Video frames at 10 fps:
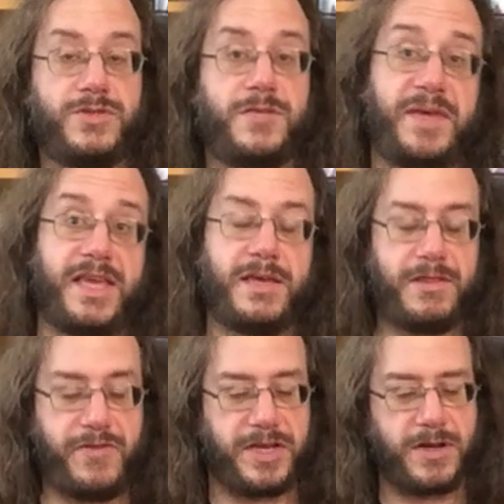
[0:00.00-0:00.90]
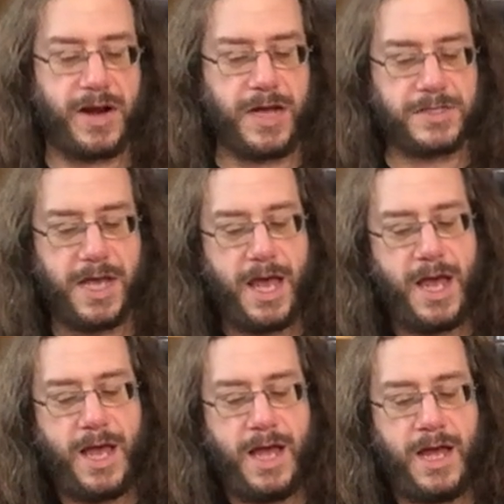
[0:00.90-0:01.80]
used to be the Fantar house,
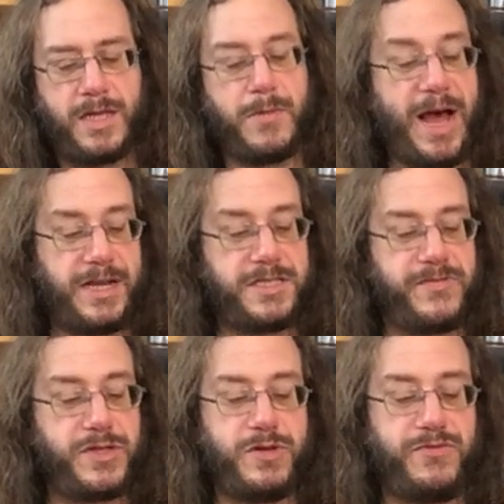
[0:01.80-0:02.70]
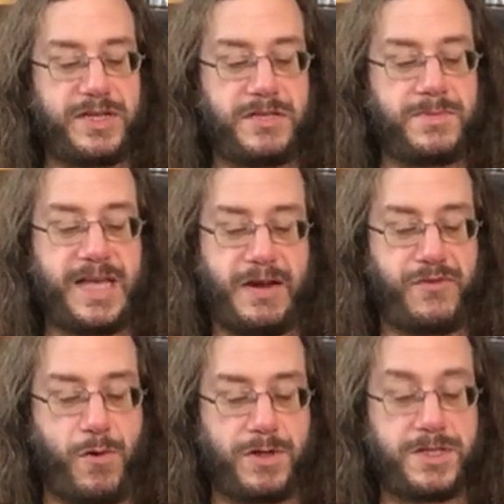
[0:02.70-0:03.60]
the bodies of the two victims had,
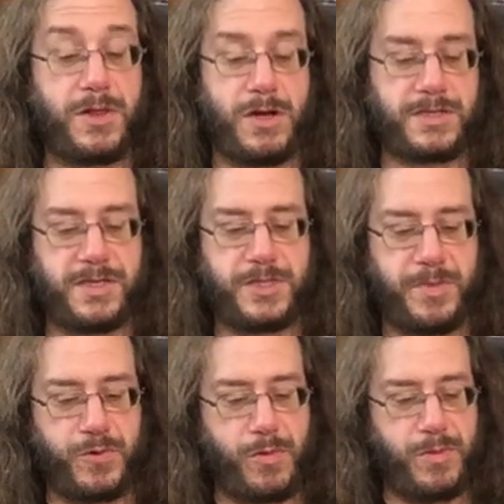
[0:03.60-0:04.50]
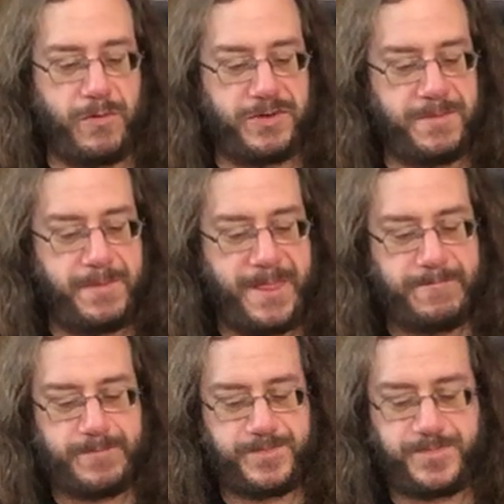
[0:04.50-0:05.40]
of course, long since been removed.
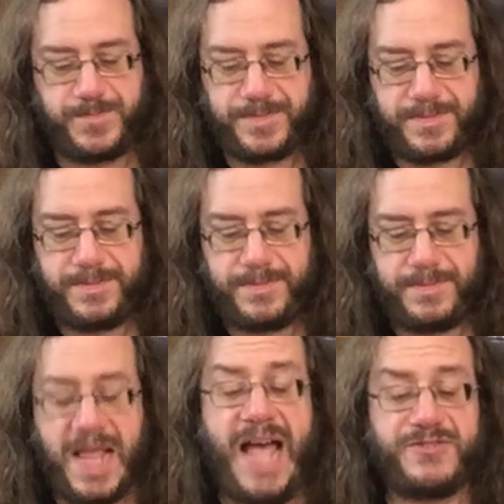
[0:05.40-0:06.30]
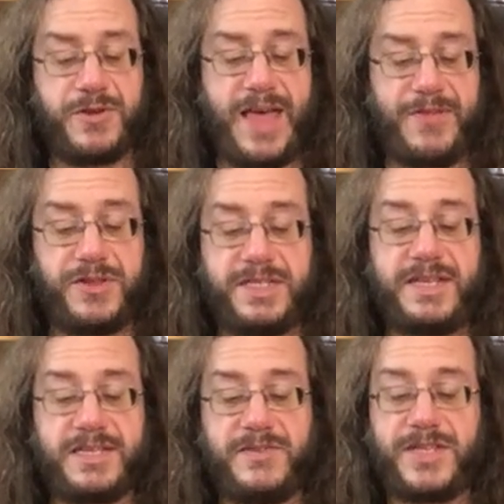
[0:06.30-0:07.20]
After that, the
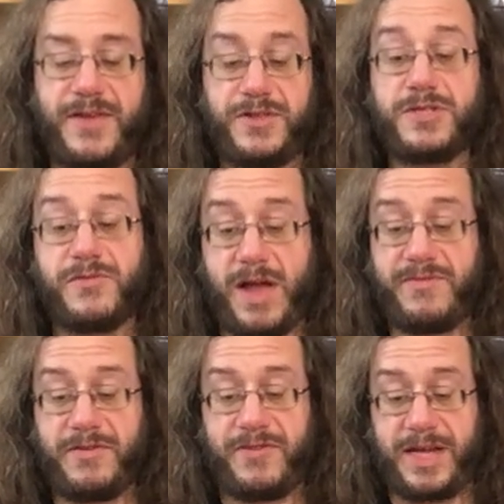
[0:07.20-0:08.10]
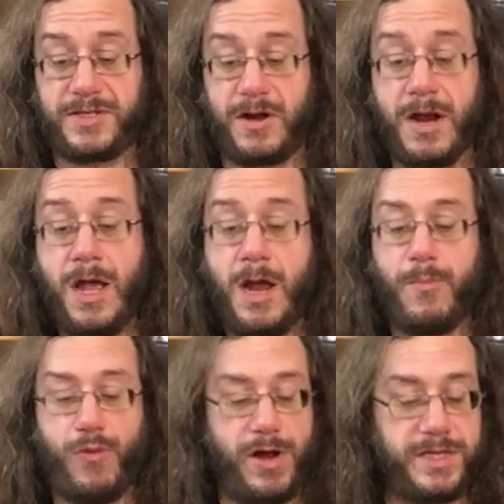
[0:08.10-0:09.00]
detectives had the surviving Fantar
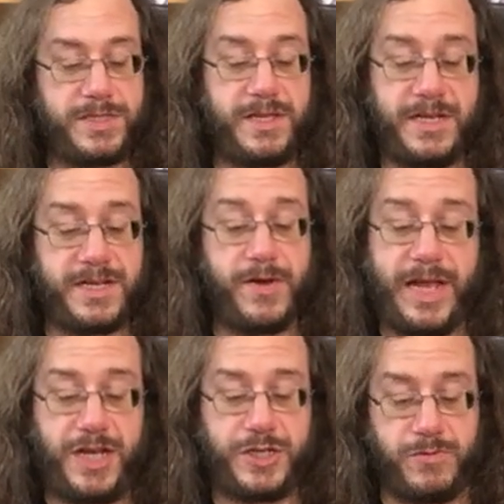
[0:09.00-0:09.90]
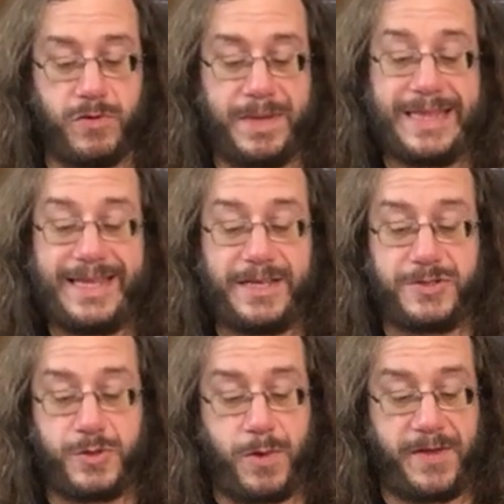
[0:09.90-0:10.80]
brought to the interrogation room in the
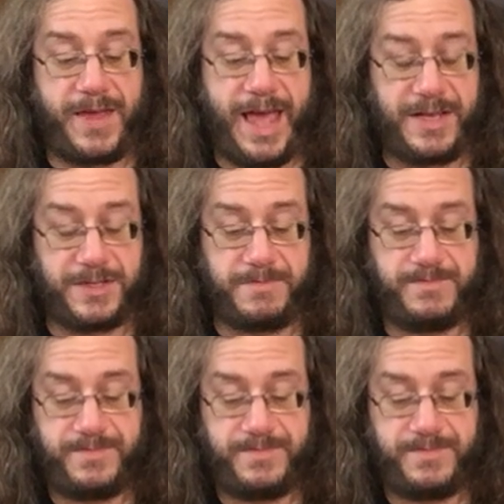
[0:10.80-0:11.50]
eastern wing of the castle.